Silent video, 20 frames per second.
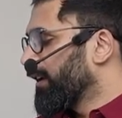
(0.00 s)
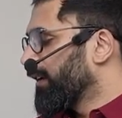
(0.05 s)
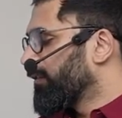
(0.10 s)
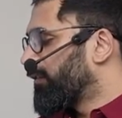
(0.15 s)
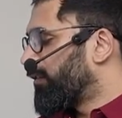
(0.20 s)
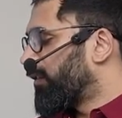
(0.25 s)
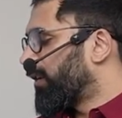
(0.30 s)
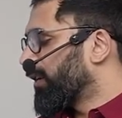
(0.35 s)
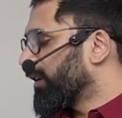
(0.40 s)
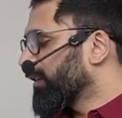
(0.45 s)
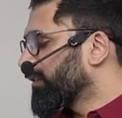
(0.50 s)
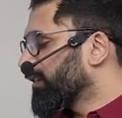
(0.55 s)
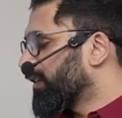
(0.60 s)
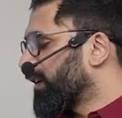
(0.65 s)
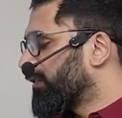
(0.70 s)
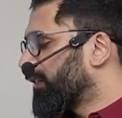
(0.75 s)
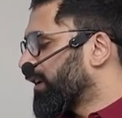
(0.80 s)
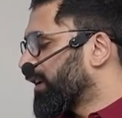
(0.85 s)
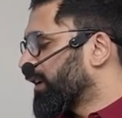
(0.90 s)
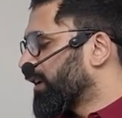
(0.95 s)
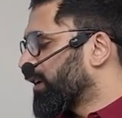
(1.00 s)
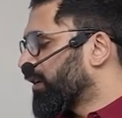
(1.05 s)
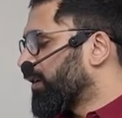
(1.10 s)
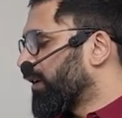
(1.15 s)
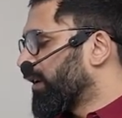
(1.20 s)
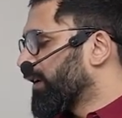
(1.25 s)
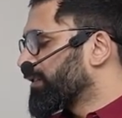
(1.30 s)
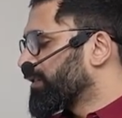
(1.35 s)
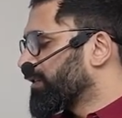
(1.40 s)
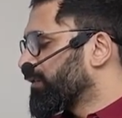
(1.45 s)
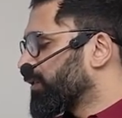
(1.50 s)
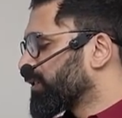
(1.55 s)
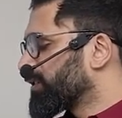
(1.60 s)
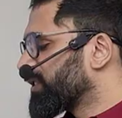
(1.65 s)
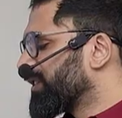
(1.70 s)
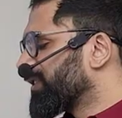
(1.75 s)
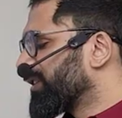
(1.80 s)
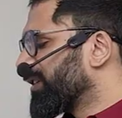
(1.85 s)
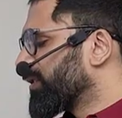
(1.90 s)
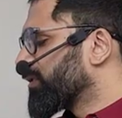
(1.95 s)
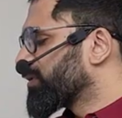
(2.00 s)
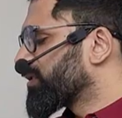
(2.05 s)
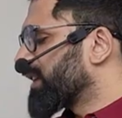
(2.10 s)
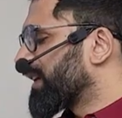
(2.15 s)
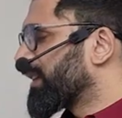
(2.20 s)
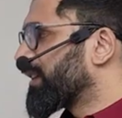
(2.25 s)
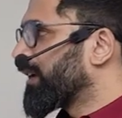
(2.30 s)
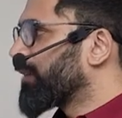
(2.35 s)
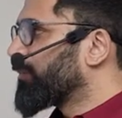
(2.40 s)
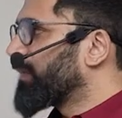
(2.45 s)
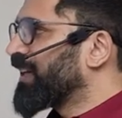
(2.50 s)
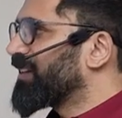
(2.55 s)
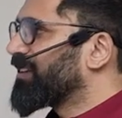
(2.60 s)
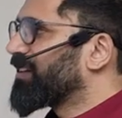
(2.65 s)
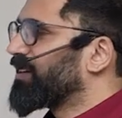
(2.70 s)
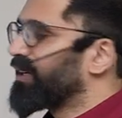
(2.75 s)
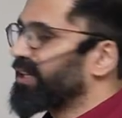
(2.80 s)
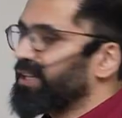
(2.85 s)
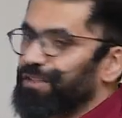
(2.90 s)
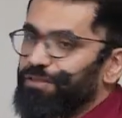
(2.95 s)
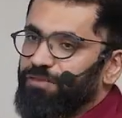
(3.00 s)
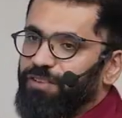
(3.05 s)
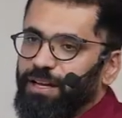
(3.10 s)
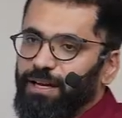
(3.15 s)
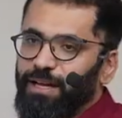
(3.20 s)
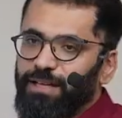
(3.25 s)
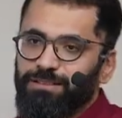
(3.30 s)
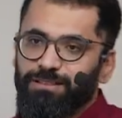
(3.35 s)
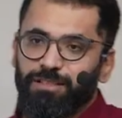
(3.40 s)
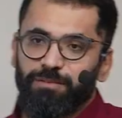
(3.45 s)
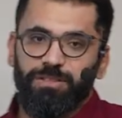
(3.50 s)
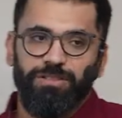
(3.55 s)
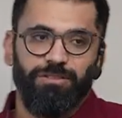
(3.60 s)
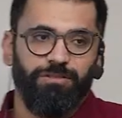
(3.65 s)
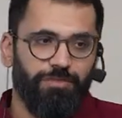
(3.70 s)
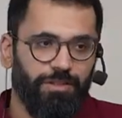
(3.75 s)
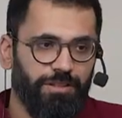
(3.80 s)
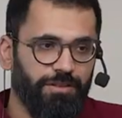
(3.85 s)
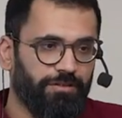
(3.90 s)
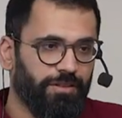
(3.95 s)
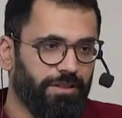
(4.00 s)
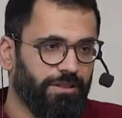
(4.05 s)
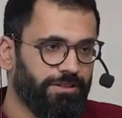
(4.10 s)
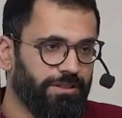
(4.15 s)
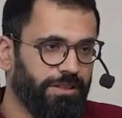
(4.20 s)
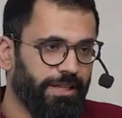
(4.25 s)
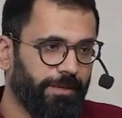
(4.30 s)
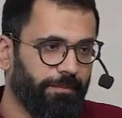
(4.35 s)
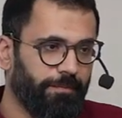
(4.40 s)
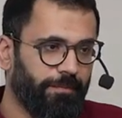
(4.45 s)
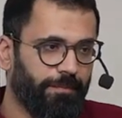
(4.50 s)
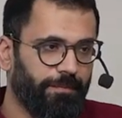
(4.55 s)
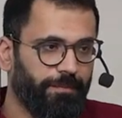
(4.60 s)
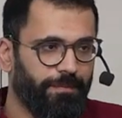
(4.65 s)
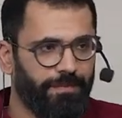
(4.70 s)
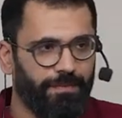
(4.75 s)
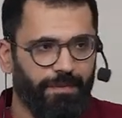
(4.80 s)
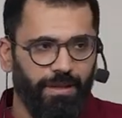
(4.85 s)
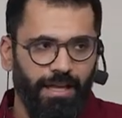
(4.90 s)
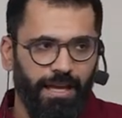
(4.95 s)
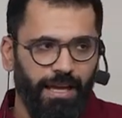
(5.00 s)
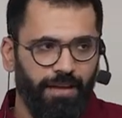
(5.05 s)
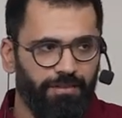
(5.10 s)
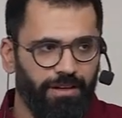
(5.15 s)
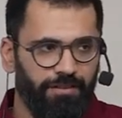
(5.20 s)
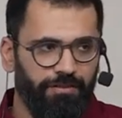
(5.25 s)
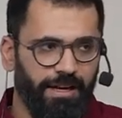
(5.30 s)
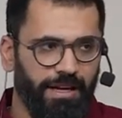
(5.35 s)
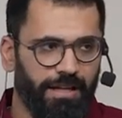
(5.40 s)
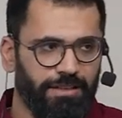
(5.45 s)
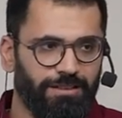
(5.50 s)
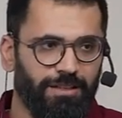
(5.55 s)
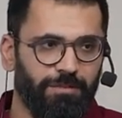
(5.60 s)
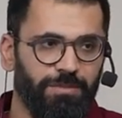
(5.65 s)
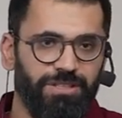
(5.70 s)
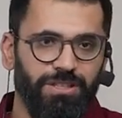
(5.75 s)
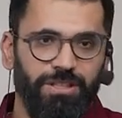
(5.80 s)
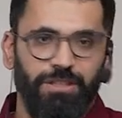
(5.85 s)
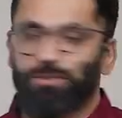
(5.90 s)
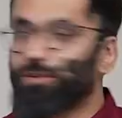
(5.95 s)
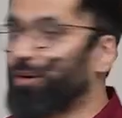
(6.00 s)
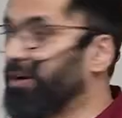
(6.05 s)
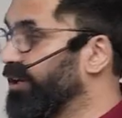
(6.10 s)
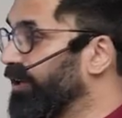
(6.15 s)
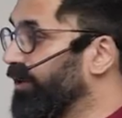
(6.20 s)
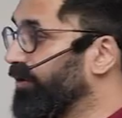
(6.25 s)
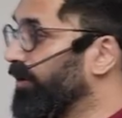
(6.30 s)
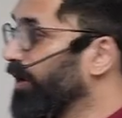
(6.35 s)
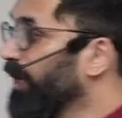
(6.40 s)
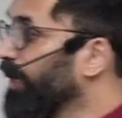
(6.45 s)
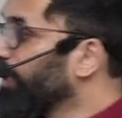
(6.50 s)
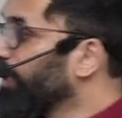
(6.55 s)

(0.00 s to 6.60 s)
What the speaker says: forest cover and ecology was introduced, I think, by 13th Finance Commission for the first time. Every Finance Commission has continued.